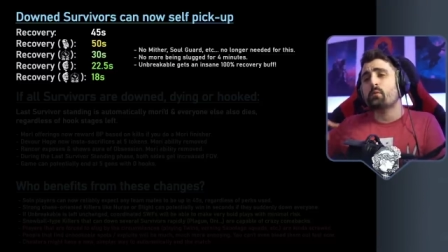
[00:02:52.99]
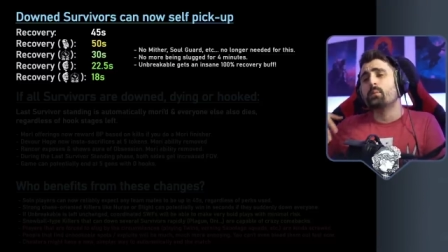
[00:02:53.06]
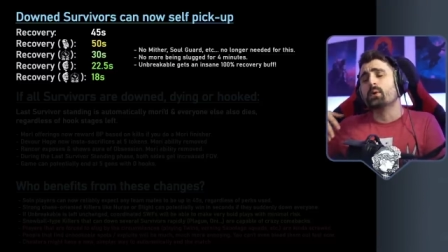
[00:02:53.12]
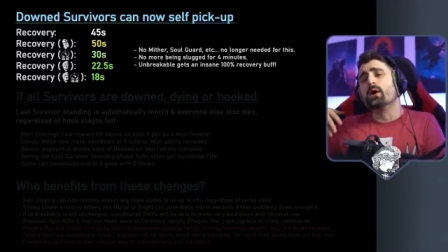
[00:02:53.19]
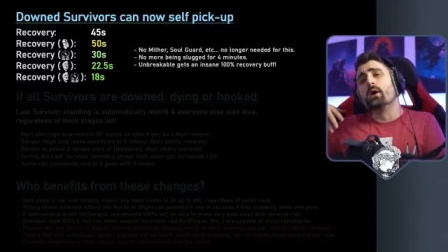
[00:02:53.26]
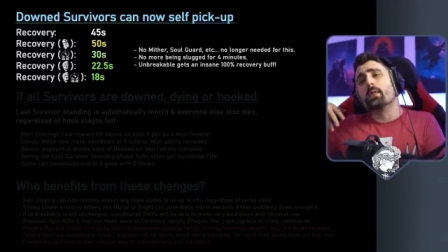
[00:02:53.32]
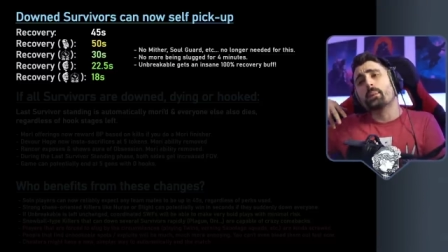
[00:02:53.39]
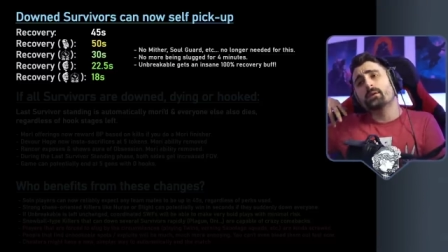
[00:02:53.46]

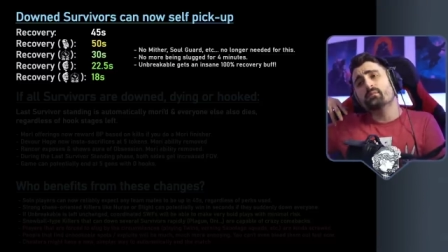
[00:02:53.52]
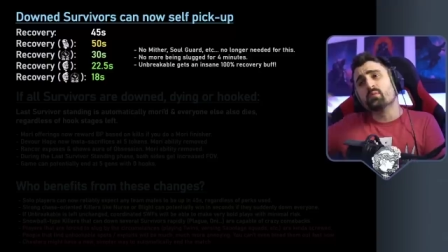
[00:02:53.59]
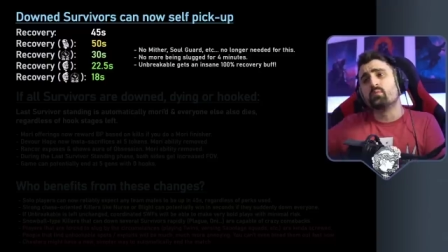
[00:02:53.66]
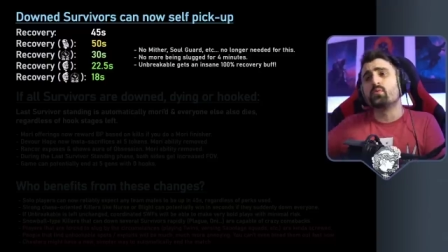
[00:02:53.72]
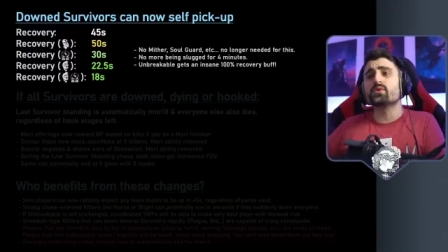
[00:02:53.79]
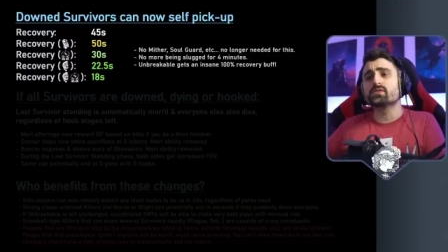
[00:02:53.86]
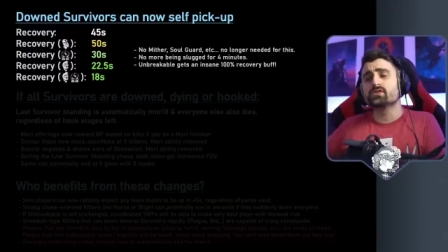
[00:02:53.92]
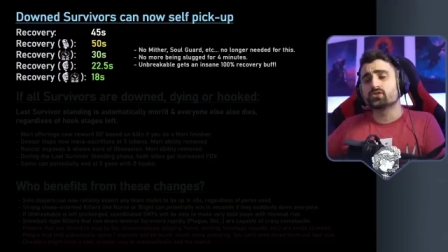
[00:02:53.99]
But even
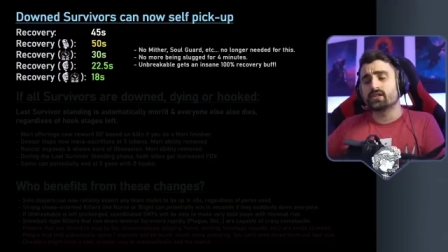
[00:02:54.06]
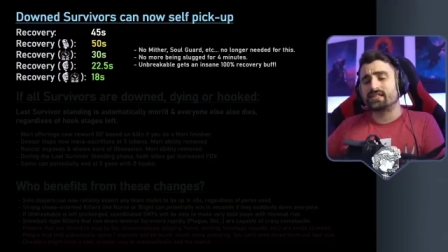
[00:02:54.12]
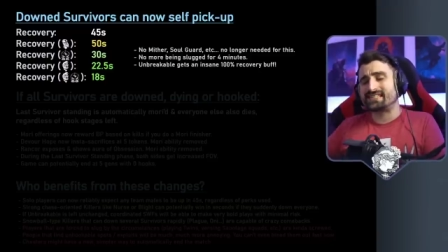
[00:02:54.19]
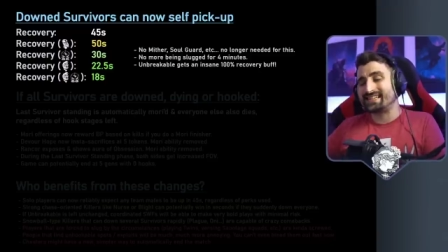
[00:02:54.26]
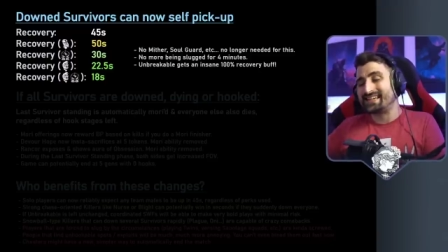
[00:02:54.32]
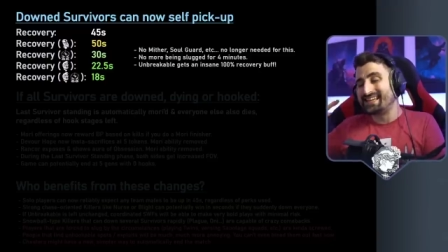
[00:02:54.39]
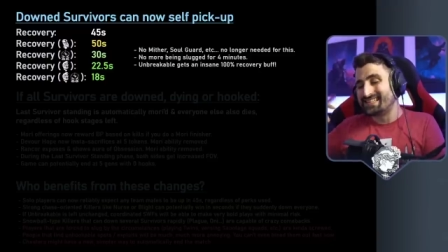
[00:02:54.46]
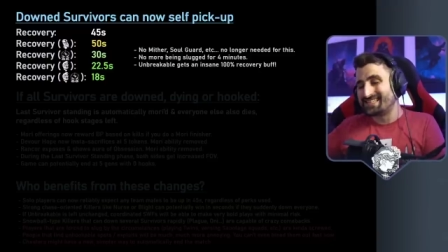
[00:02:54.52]
more
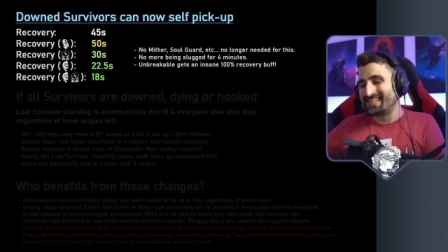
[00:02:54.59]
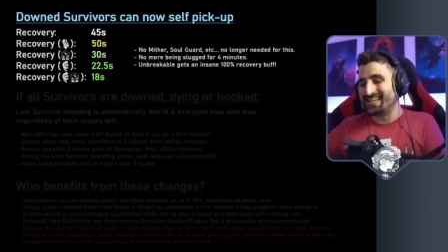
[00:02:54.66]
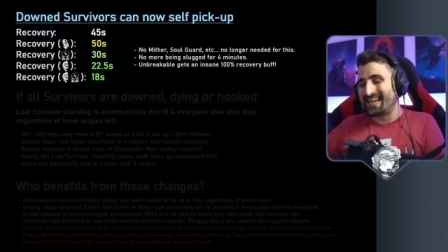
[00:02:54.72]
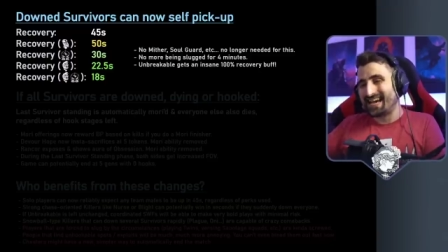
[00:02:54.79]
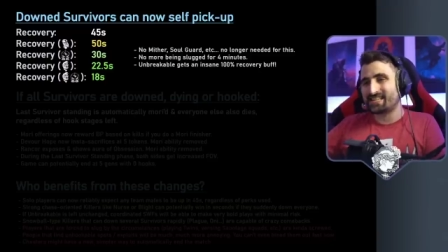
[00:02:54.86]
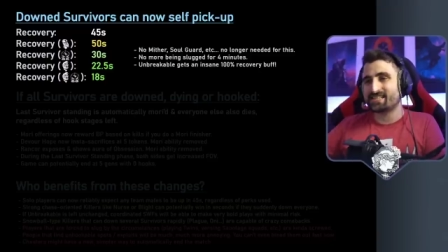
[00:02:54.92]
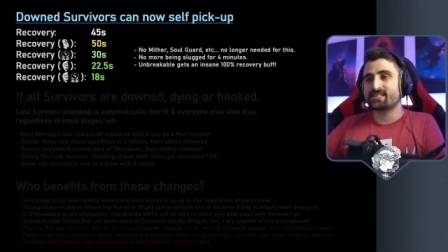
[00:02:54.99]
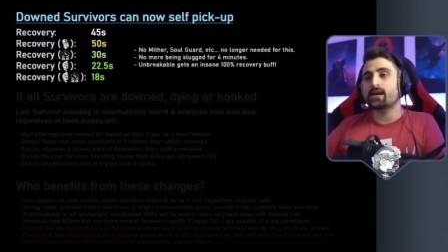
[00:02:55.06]
interesting is the
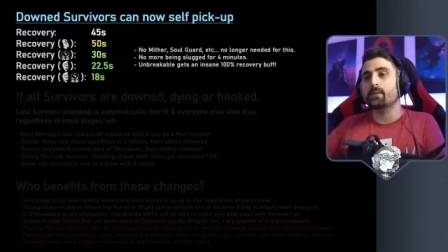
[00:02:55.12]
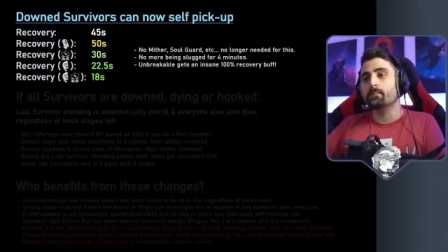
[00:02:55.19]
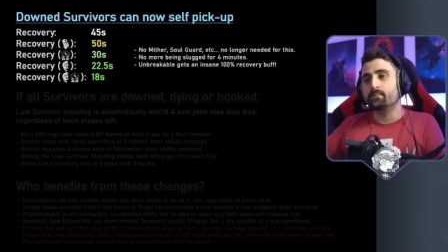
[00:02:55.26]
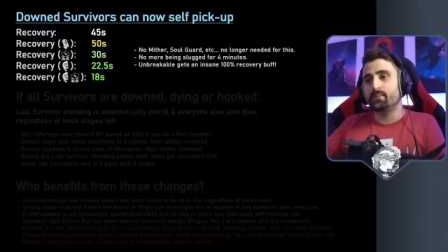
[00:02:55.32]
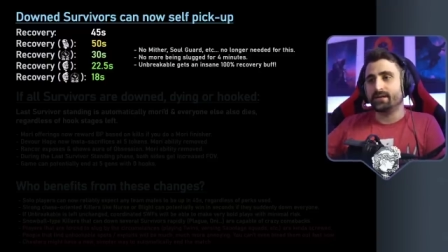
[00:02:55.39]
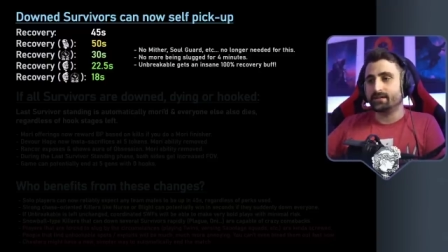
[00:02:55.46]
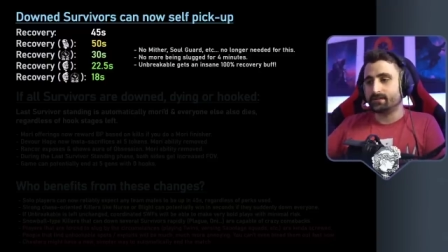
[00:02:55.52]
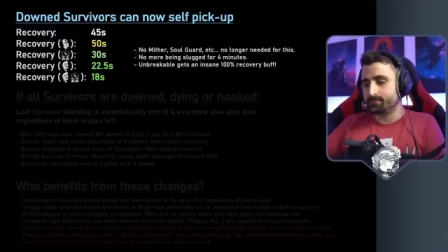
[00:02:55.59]
next
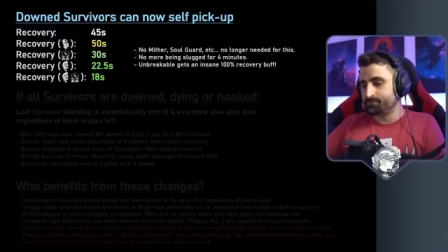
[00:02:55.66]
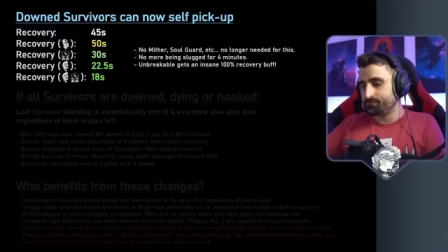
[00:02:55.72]
bit.